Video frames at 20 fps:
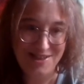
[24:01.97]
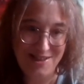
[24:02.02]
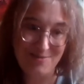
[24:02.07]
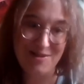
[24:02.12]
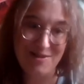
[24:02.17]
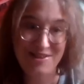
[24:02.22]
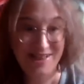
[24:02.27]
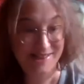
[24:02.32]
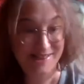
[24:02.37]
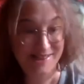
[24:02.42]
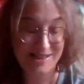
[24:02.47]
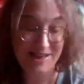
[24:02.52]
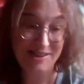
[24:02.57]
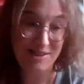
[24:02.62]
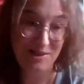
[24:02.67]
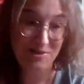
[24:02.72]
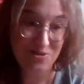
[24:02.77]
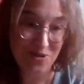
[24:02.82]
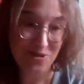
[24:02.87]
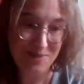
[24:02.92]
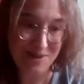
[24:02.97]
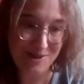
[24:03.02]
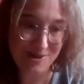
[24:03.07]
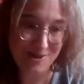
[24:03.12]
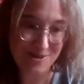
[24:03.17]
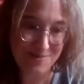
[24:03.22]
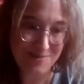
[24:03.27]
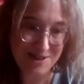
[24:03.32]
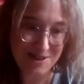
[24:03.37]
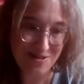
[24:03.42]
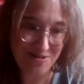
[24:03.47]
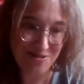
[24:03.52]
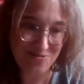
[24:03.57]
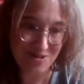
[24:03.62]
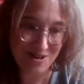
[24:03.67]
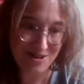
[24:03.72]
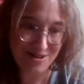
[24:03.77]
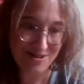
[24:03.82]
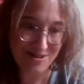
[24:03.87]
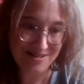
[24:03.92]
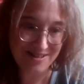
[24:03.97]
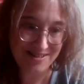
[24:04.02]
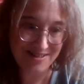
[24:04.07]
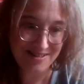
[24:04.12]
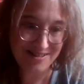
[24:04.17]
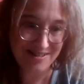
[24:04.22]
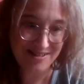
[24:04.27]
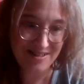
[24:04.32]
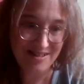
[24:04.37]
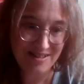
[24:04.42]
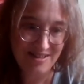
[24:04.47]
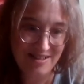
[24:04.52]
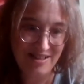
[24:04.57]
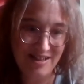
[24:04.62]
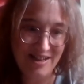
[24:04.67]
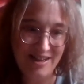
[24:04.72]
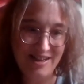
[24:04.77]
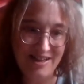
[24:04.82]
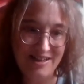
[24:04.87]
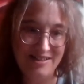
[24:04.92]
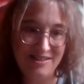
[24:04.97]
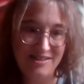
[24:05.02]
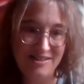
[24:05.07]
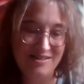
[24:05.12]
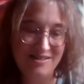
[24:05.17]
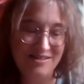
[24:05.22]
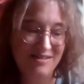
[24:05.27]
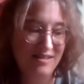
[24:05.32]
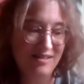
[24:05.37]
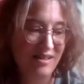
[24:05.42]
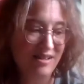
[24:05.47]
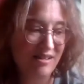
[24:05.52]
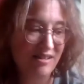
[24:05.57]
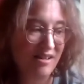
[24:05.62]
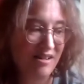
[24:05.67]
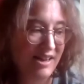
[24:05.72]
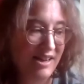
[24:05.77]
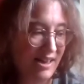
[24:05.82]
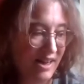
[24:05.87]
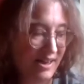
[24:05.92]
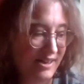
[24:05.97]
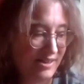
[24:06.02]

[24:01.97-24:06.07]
Well, yes, I did comment on my own work, and I